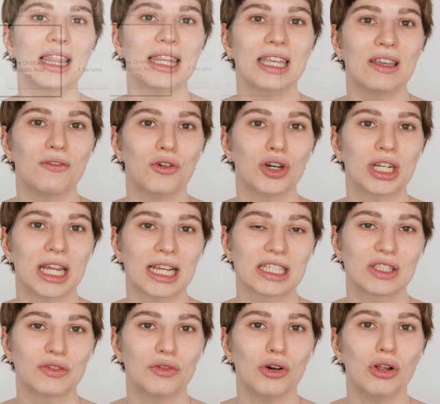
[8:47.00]
leave on
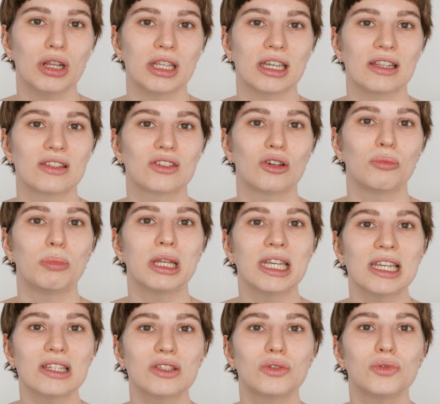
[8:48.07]
exfoliant. So
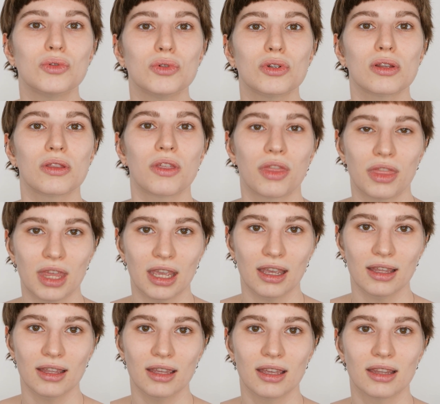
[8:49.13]
please do not
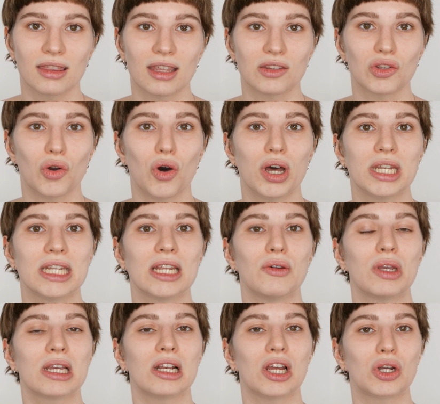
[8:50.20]
think that the
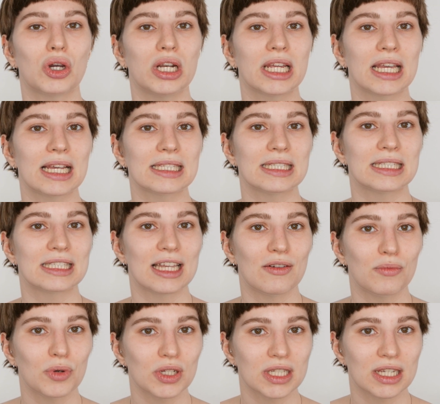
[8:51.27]
ordinary glycolic acid
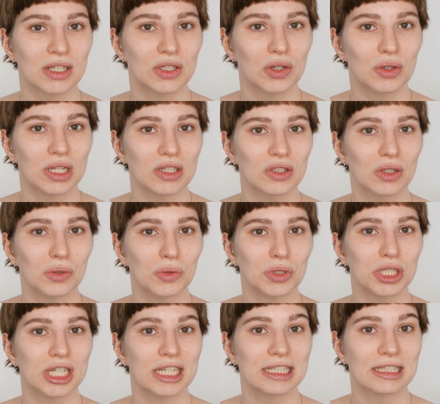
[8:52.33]
7% toning
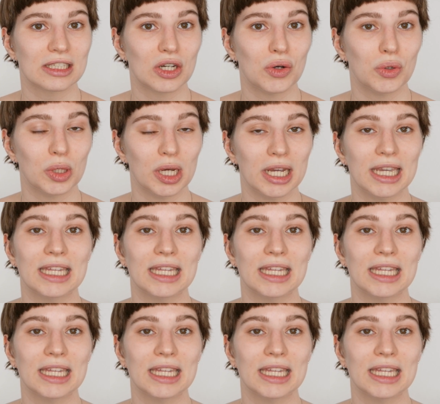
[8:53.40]
solution is a toner.